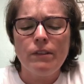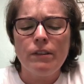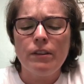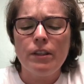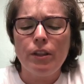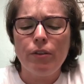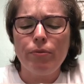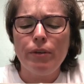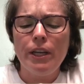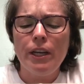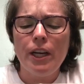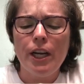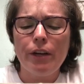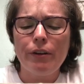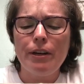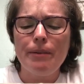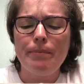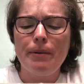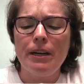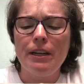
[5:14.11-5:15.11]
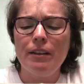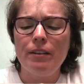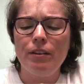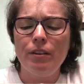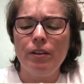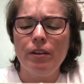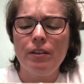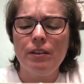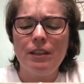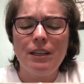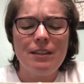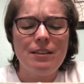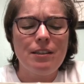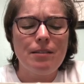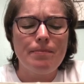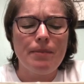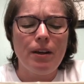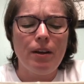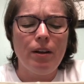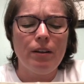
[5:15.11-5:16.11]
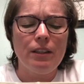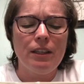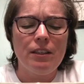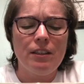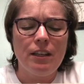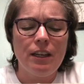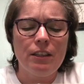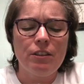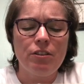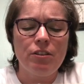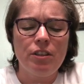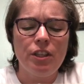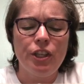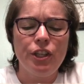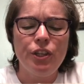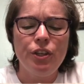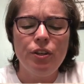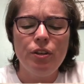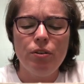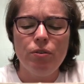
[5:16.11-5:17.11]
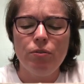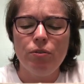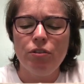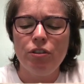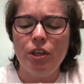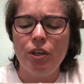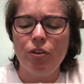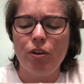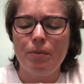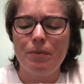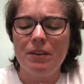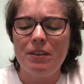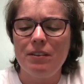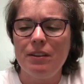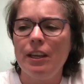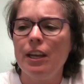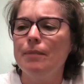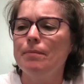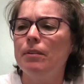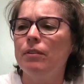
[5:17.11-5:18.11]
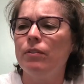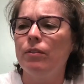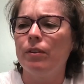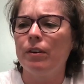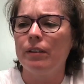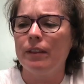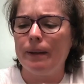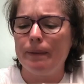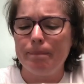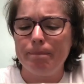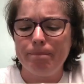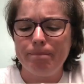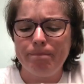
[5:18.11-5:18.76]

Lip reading: The 3 hungry bunnies looked and smelled and touched the huge, enormous thing before them.